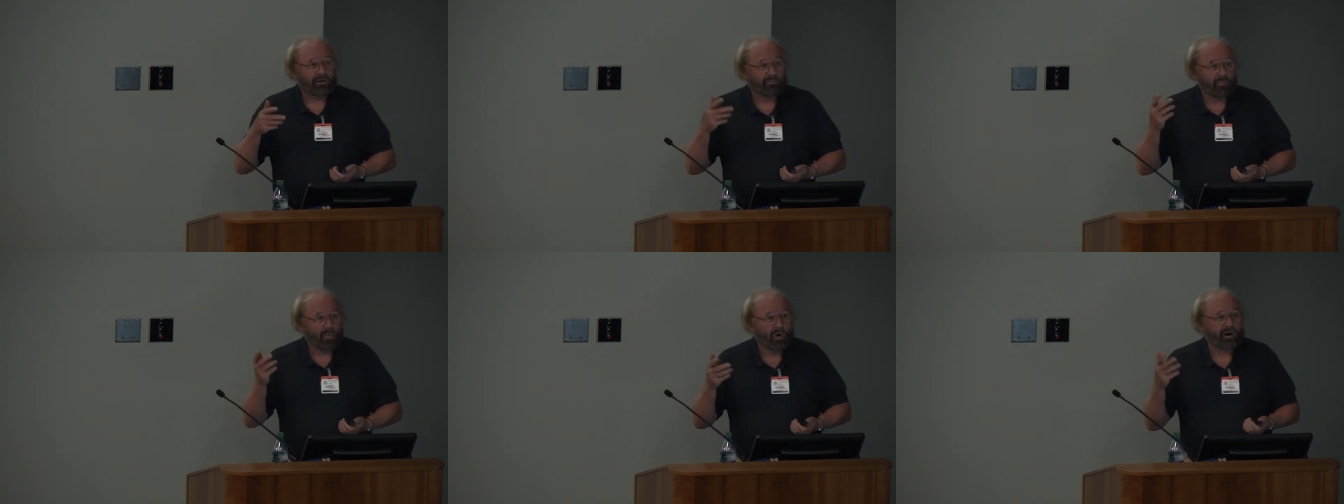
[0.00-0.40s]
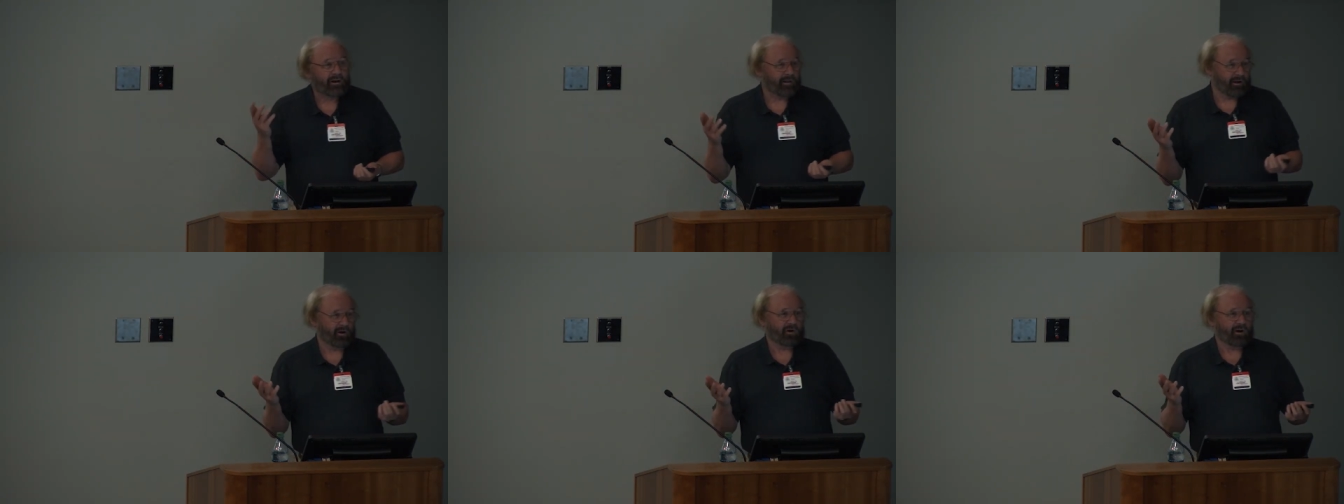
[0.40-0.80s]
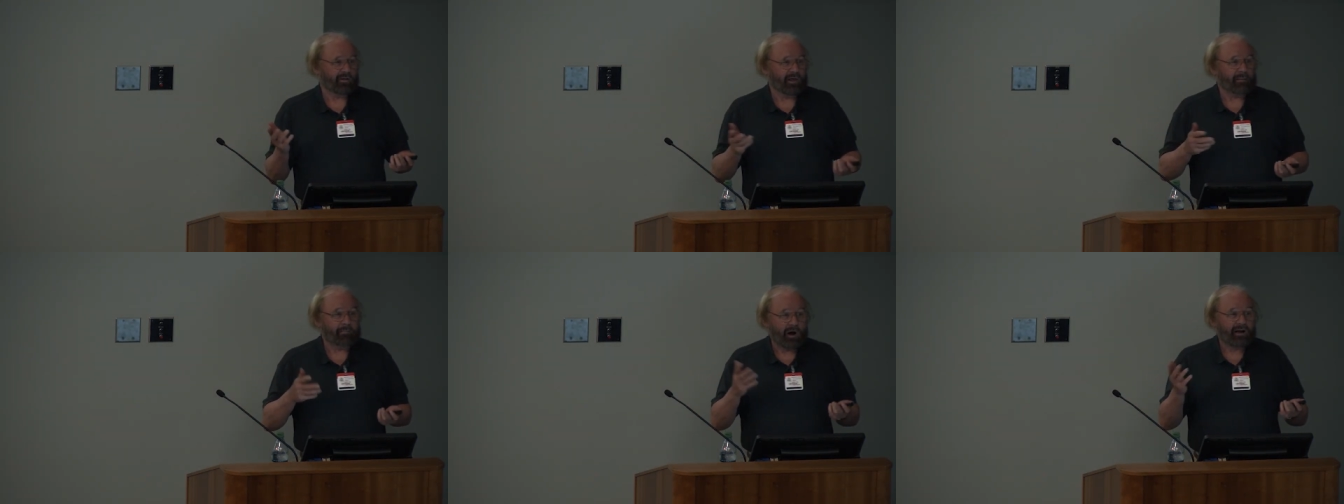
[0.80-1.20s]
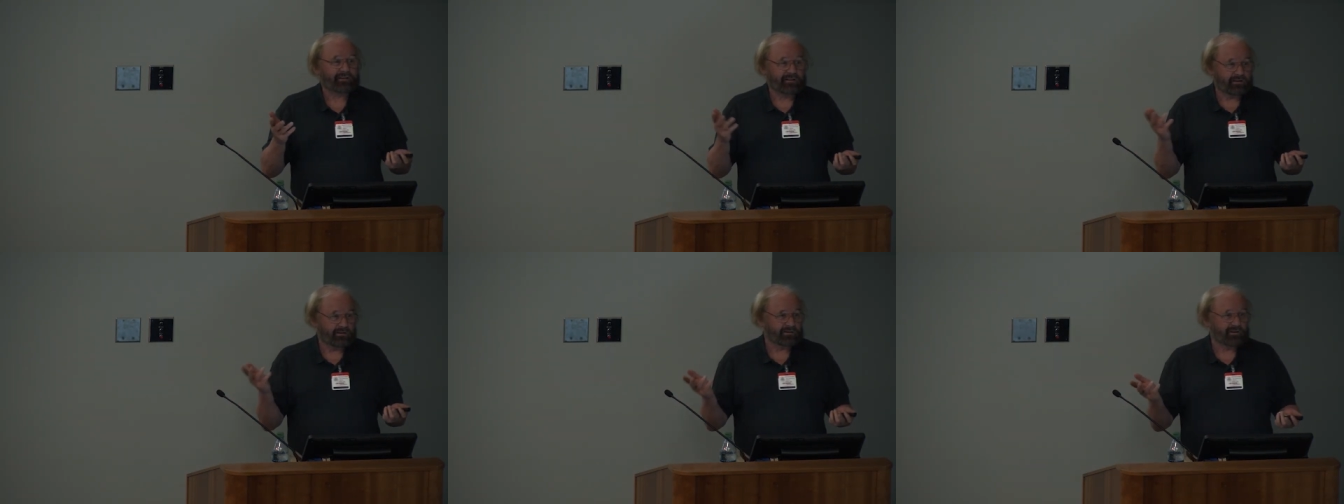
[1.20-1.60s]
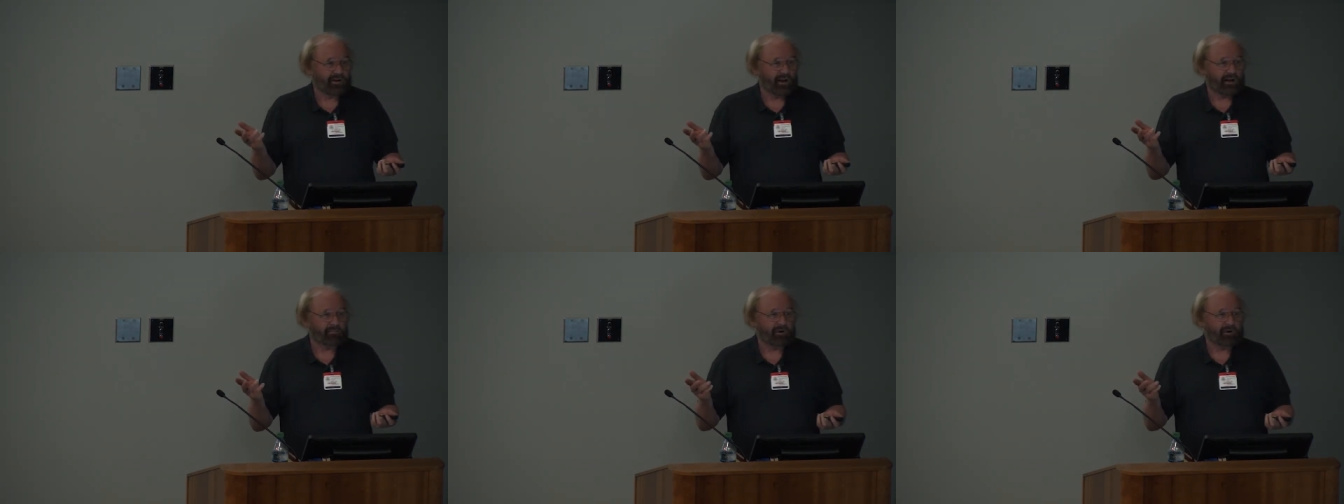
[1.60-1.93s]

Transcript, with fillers: what noi, they're biting today,